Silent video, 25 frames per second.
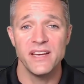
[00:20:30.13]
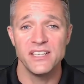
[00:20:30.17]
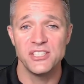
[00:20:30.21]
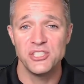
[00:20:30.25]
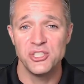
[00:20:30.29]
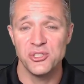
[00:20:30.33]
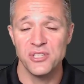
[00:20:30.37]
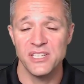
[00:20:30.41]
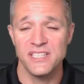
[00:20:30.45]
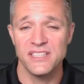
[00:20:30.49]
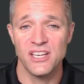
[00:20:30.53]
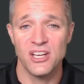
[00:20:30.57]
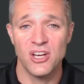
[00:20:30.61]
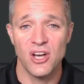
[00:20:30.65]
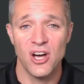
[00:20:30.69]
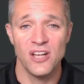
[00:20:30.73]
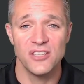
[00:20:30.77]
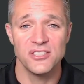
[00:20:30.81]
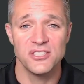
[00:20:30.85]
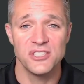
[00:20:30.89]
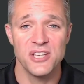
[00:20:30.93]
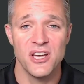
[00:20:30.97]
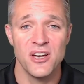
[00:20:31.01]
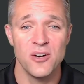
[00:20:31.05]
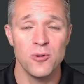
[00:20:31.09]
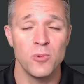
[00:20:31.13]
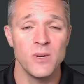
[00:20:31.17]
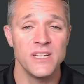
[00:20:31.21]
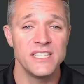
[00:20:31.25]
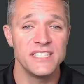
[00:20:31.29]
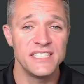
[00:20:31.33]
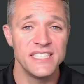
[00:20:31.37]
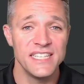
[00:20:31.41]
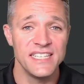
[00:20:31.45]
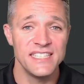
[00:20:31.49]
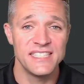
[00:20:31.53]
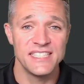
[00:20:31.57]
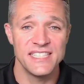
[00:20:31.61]
during the console, we
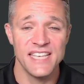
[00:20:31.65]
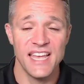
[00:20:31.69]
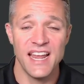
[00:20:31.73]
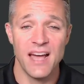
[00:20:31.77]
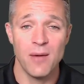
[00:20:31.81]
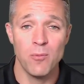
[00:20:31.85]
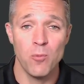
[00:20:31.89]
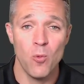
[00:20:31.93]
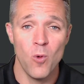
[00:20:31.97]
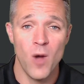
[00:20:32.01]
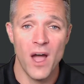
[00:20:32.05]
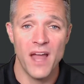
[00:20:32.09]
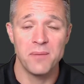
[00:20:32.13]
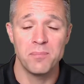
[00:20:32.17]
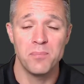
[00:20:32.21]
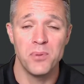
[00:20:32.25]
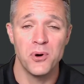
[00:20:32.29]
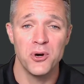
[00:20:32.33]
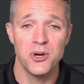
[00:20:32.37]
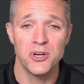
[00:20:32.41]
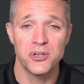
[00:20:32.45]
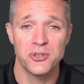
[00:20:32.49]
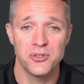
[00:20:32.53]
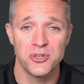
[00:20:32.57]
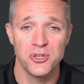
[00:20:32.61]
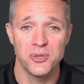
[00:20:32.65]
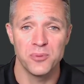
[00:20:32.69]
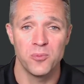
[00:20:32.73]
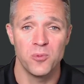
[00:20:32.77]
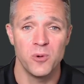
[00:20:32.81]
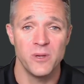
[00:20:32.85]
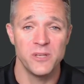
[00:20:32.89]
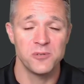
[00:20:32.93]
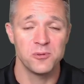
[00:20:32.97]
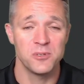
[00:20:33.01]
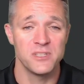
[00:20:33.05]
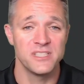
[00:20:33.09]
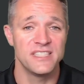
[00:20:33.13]
did set up one port group,
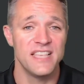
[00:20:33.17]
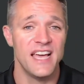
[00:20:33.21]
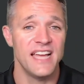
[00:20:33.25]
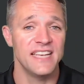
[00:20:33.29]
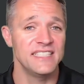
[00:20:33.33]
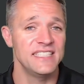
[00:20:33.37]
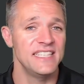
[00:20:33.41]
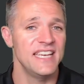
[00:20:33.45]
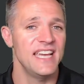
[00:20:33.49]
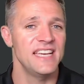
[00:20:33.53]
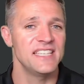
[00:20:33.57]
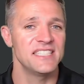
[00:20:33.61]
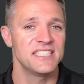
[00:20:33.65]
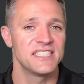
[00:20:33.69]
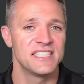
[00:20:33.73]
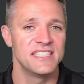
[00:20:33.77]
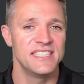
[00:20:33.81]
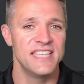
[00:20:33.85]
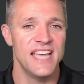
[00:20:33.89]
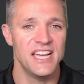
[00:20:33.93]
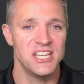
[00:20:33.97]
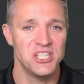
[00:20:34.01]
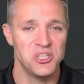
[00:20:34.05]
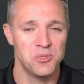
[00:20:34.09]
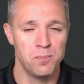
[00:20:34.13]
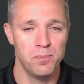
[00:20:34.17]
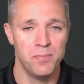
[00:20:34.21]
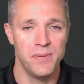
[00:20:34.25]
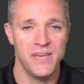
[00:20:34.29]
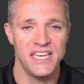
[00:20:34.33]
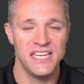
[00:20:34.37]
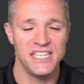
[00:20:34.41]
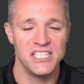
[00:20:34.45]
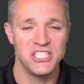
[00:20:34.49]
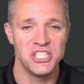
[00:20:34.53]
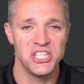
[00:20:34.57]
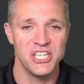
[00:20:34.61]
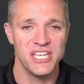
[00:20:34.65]
which was that
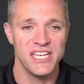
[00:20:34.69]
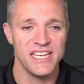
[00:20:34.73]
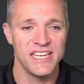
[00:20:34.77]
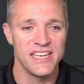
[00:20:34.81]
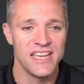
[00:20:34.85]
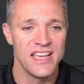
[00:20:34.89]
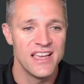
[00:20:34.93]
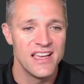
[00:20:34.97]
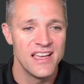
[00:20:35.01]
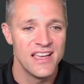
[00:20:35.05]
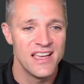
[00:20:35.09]
test-pg.